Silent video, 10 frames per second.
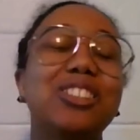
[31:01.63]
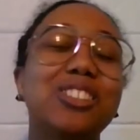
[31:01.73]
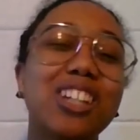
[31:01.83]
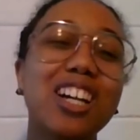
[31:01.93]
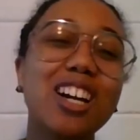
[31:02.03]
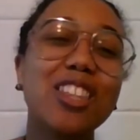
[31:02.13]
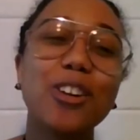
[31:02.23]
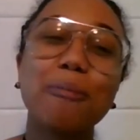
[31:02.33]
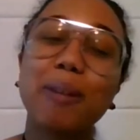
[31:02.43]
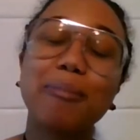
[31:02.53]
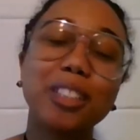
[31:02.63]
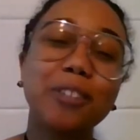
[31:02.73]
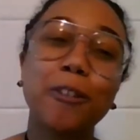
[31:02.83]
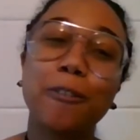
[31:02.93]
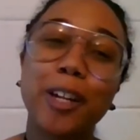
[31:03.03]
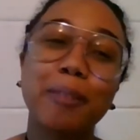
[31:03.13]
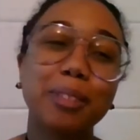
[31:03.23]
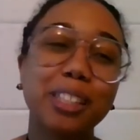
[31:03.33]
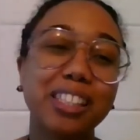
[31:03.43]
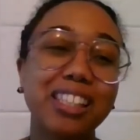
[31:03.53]
to your members of your
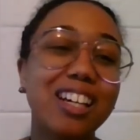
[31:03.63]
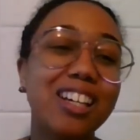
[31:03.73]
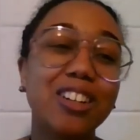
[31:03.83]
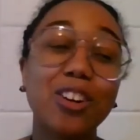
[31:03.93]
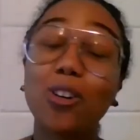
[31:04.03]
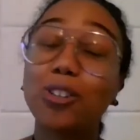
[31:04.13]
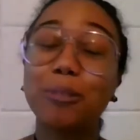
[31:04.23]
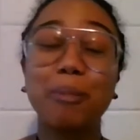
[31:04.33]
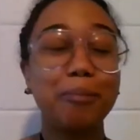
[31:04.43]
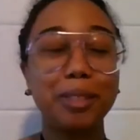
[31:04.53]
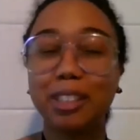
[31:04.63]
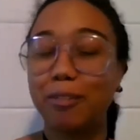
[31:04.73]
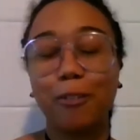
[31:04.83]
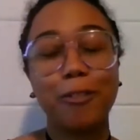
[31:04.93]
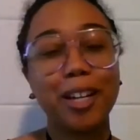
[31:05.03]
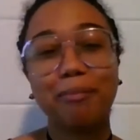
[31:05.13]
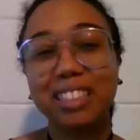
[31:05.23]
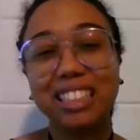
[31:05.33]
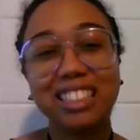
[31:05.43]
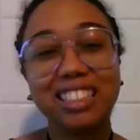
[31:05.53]
family, your older members of your
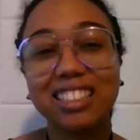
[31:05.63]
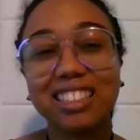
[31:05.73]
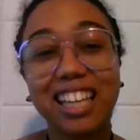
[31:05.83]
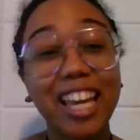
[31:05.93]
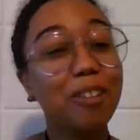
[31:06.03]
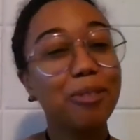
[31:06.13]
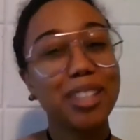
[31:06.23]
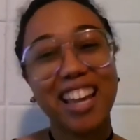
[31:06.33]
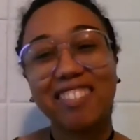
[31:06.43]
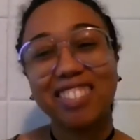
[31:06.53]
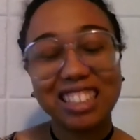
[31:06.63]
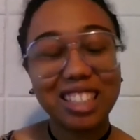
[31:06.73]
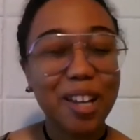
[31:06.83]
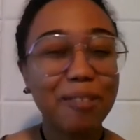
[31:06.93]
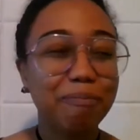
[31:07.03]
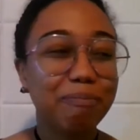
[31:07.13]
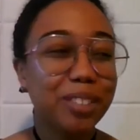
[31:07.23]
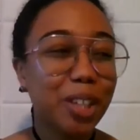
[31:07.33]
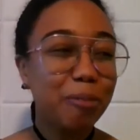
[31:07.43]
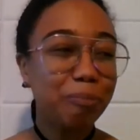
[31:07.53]
family, and just hear what they have to say.
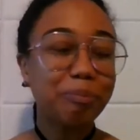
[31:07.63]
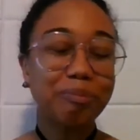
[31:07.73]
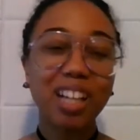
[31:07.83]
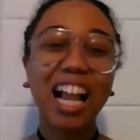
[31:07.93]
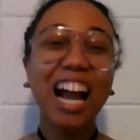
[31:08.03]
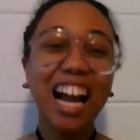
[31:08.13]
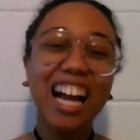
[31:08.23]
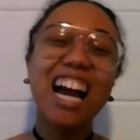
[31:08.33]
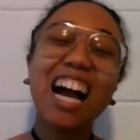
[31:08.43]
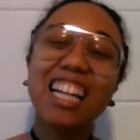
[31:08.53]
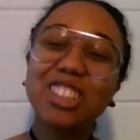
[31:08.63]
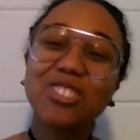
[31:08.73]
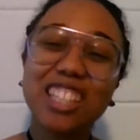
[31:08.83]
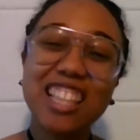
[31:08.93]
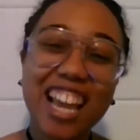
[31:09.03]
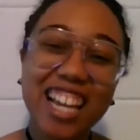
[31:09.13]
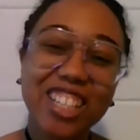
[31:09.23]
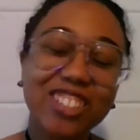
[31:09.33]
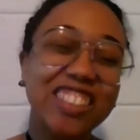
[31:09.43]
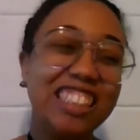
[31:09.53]
So I just want to
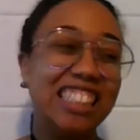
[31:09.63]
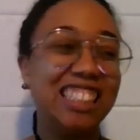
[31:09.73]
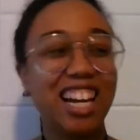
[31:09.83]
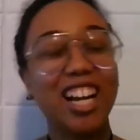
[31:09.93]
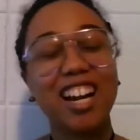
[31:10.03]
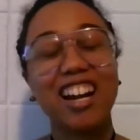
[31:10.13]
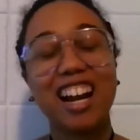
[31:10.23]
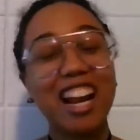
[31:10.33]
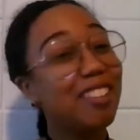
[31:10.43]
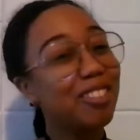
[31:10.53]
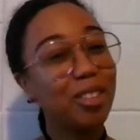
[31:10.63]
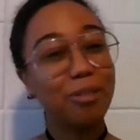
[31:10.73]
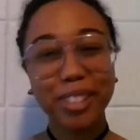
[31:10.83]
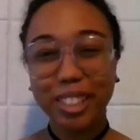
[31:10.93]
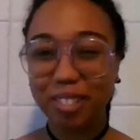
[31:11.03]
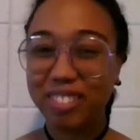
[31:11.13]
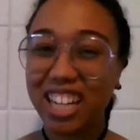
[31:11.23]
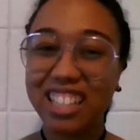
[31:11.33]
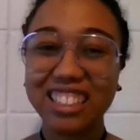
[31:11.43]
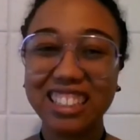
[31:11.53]
thank you, Vincent Tucker, and the William
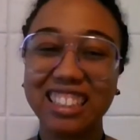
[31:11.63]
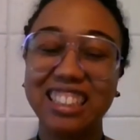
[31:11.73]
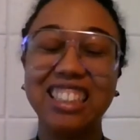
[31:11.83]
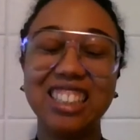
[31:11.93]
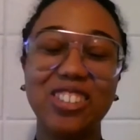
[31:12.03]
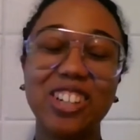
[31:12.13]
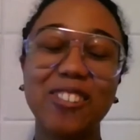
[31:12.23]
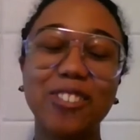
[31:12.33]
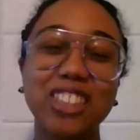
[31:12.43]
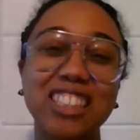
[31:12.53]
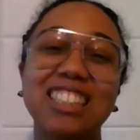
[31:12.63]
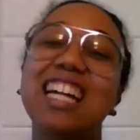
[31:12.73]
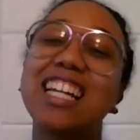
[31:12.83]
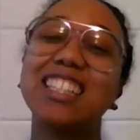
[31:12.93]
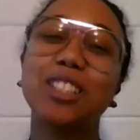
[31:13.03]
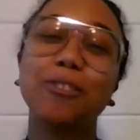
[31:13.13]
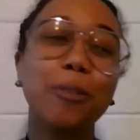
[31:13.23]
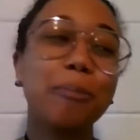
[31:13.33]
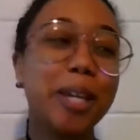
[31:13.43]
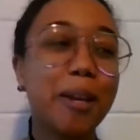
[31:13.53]
Tucker sixteen twenty-four Society
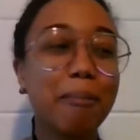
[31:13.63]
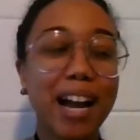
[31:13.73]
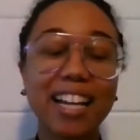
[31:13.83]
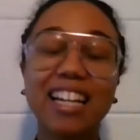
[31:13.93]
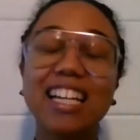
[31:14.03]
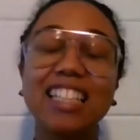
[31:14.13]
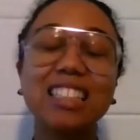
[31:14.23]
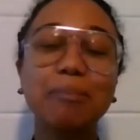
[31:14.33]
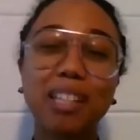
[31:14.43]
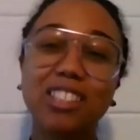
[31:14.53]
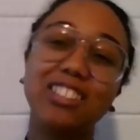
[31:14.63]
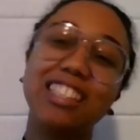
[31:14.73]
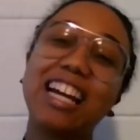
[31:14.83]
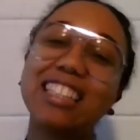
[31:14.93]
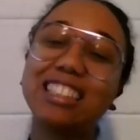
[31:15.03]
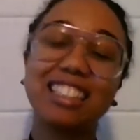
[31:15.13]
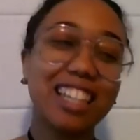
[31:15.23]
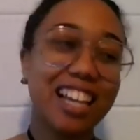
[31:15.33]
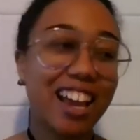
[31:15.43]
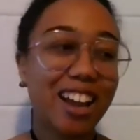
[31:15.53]
for being my special guest
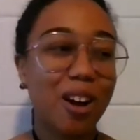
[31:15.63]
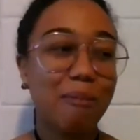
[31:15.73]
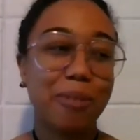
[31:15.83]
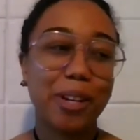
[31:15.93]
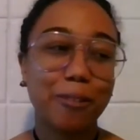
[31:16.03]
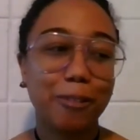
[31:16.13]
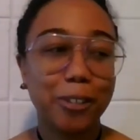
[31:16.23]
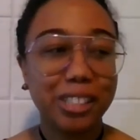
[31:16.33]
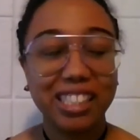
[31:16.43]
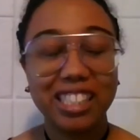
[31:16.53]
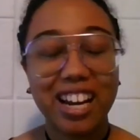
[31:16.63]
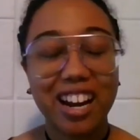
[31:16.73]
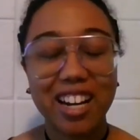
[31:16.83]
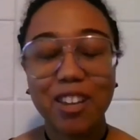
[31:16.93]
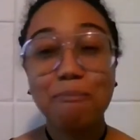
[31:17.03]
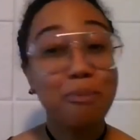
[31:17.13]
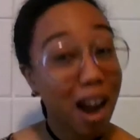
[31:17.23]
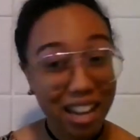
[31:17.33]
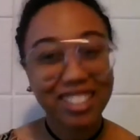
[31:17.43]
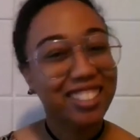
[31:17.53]
today on Bring a Folding Chair. You
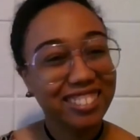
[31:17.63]
brought